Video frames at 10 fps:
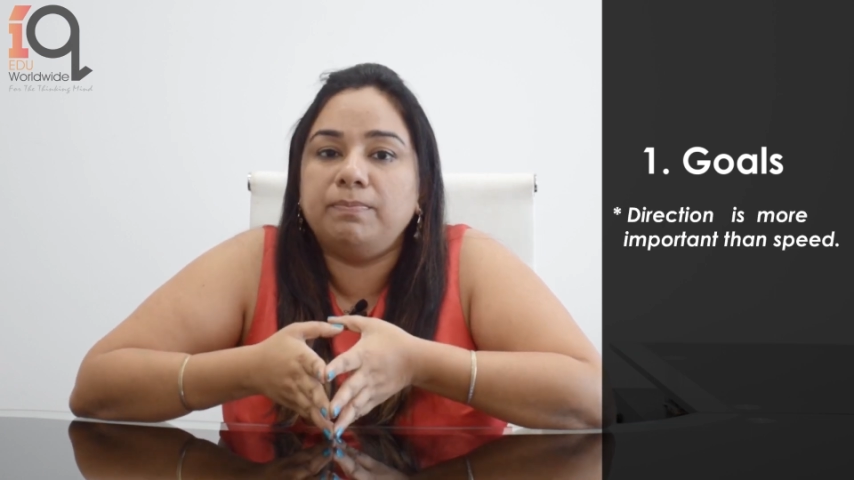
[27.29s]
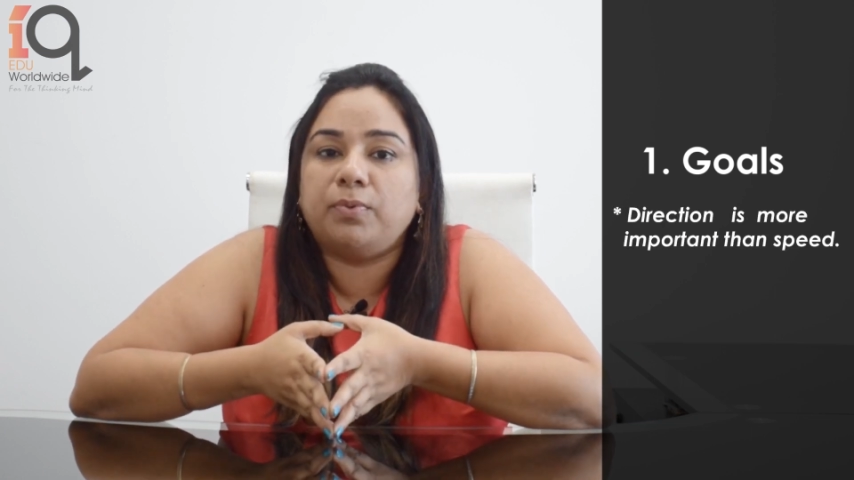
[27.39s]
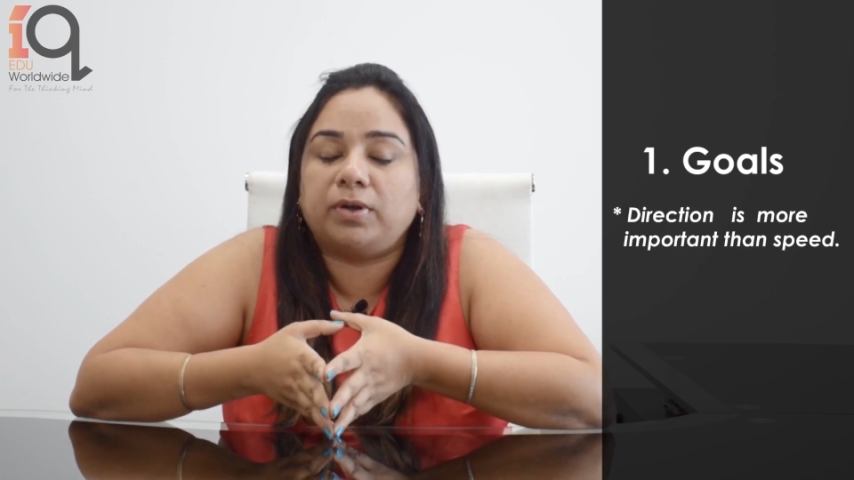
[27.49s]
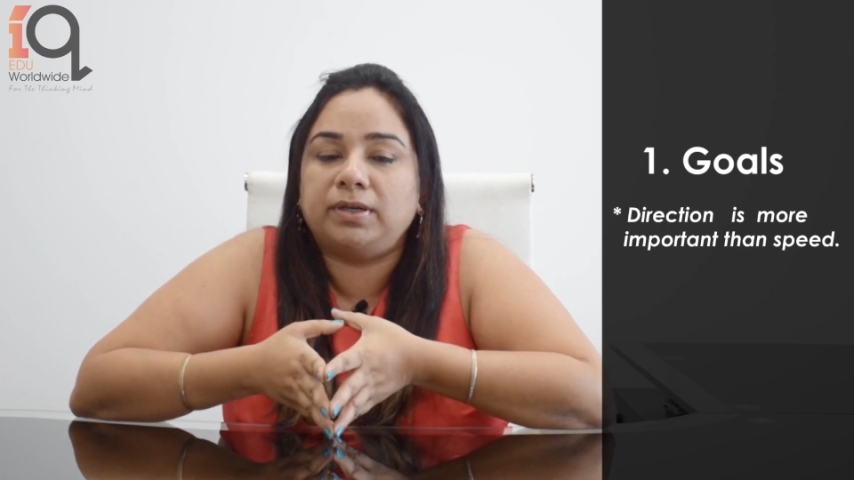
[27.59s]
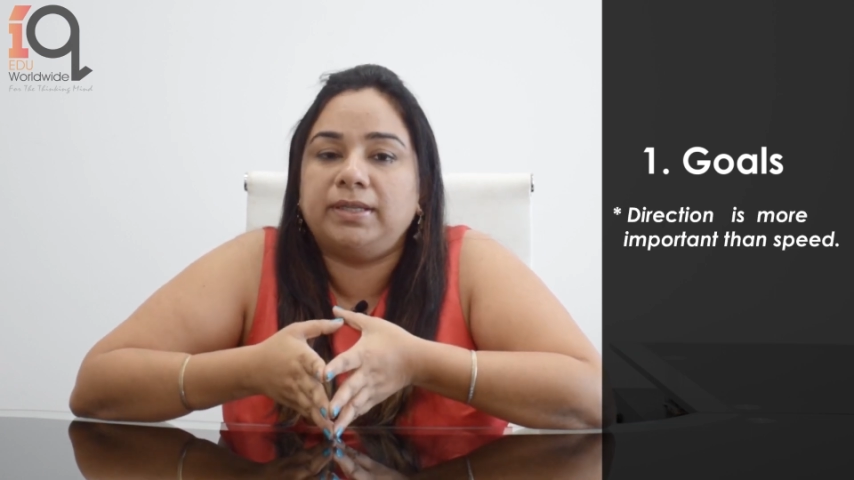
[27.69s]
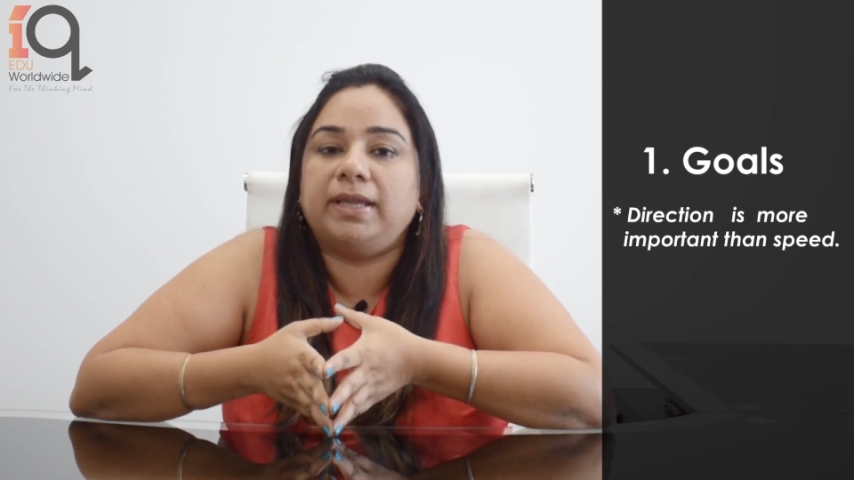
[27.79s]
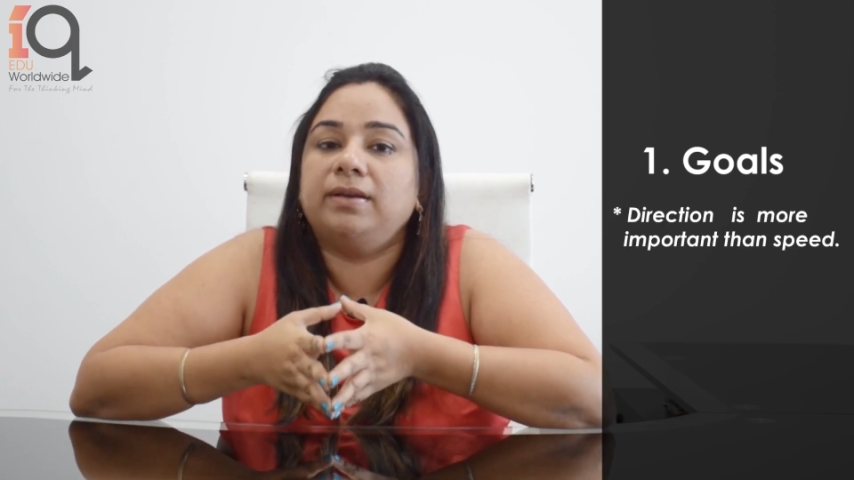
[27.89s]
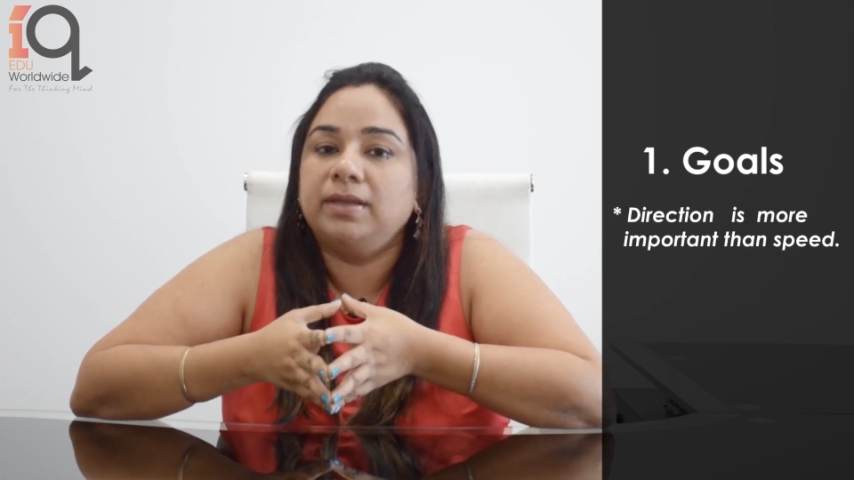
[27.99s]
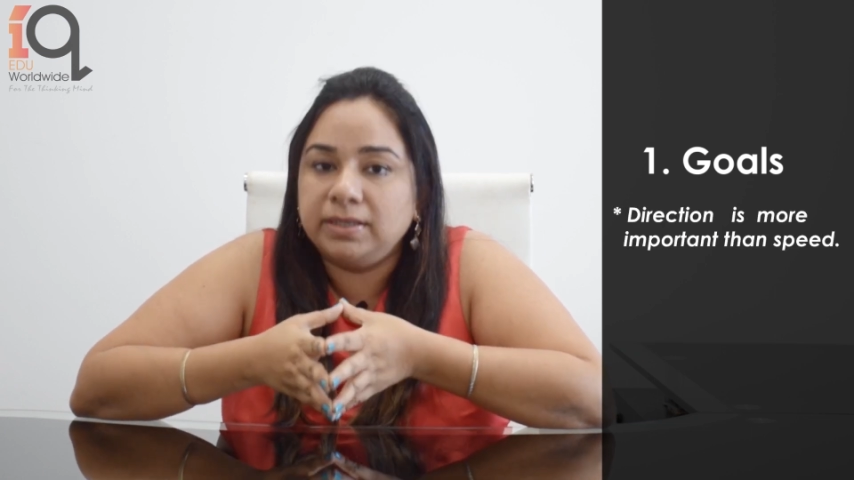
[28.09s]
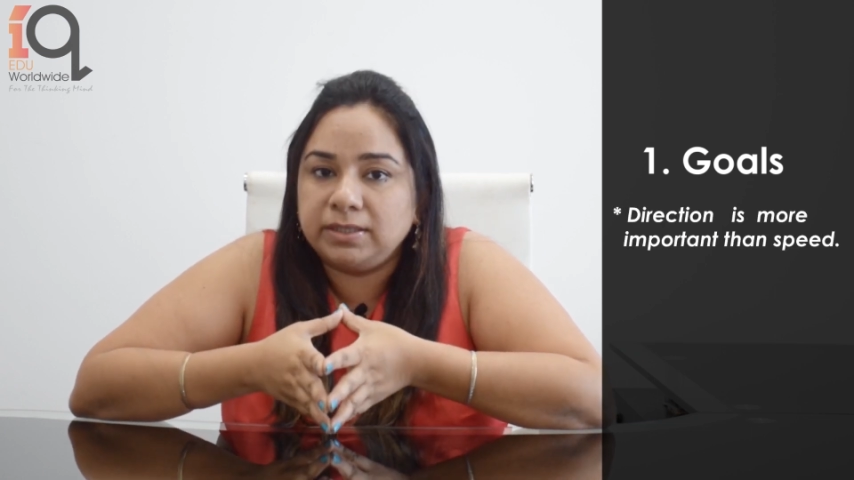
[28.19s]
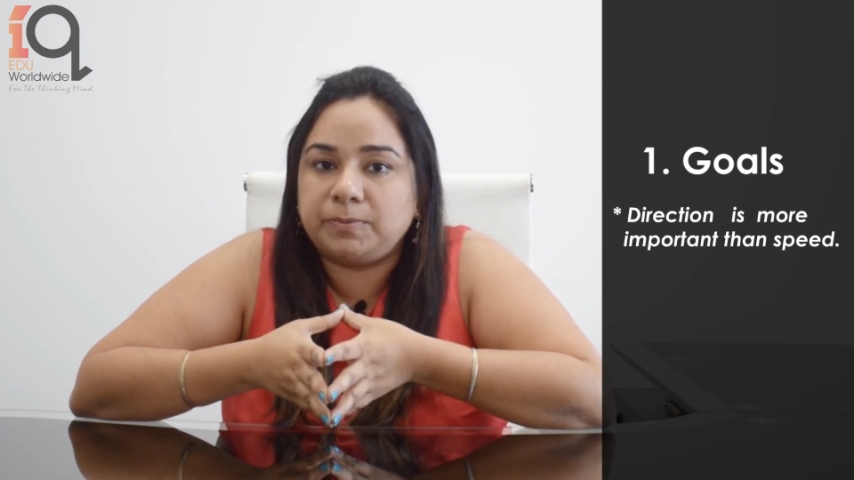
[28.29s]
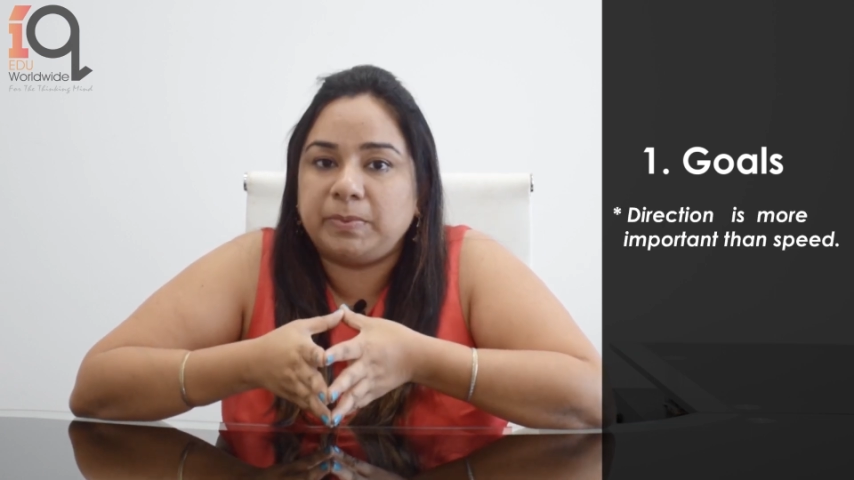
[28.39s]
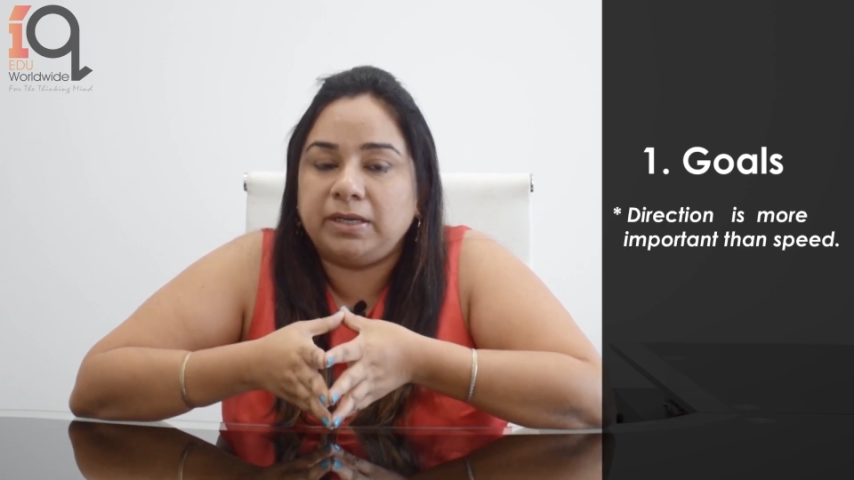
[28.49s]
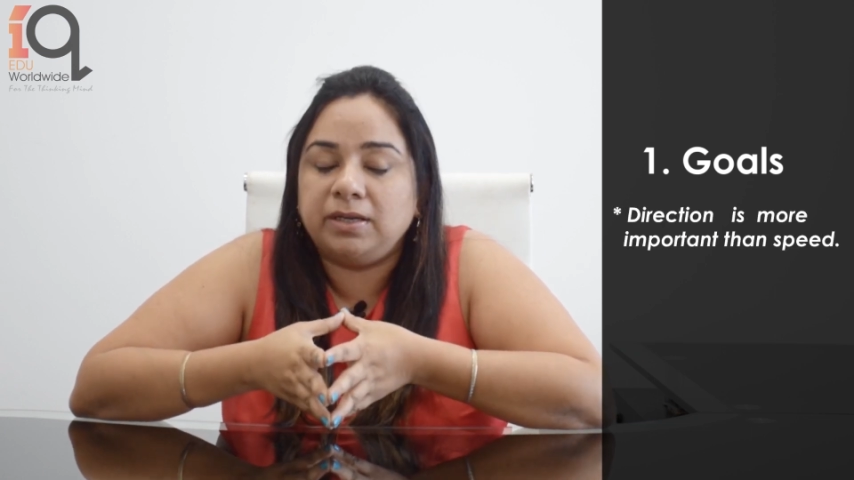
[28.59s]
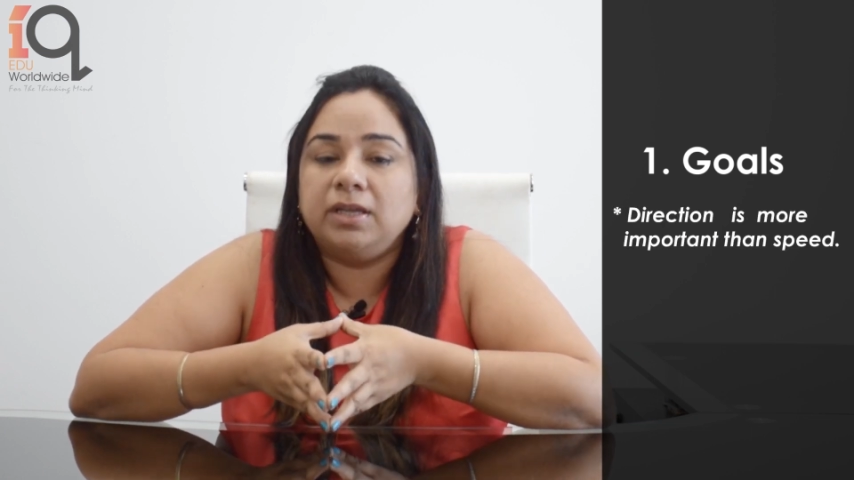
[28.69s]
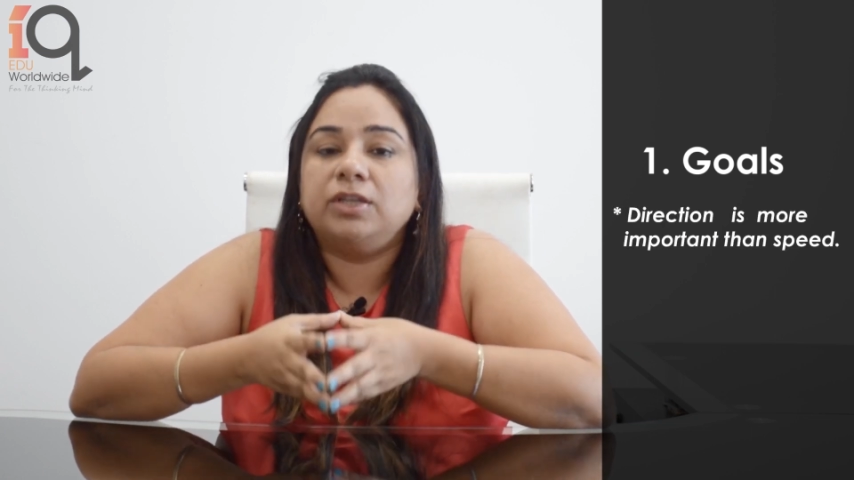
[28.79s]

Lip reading: important than speed.